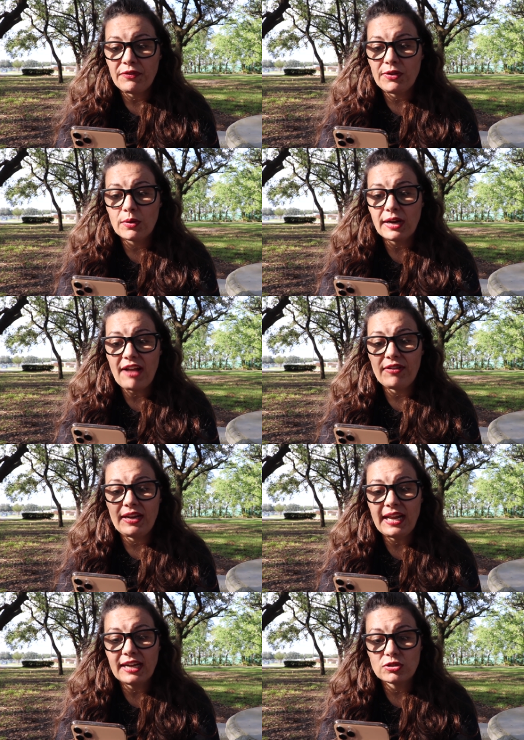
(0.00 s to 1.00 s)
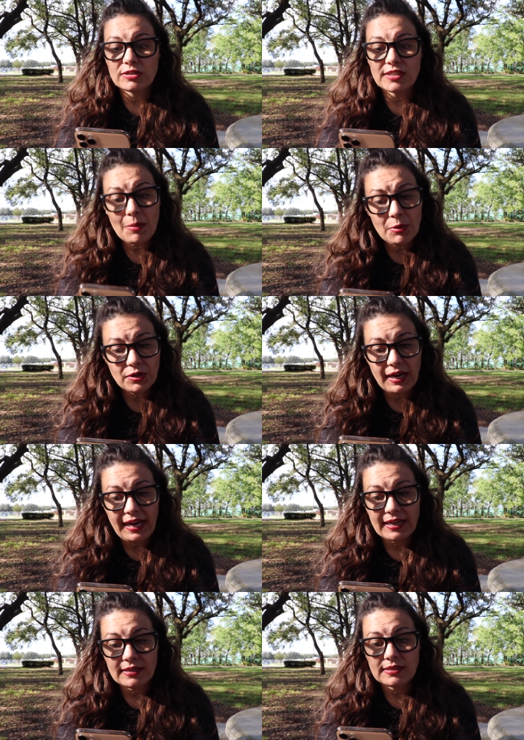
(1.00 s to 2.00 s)
If you were to have any extra time on your
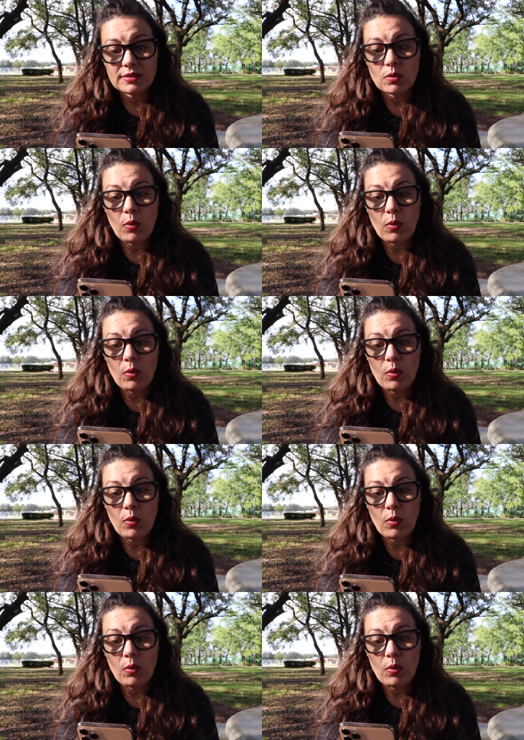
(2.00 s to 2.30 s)
hands,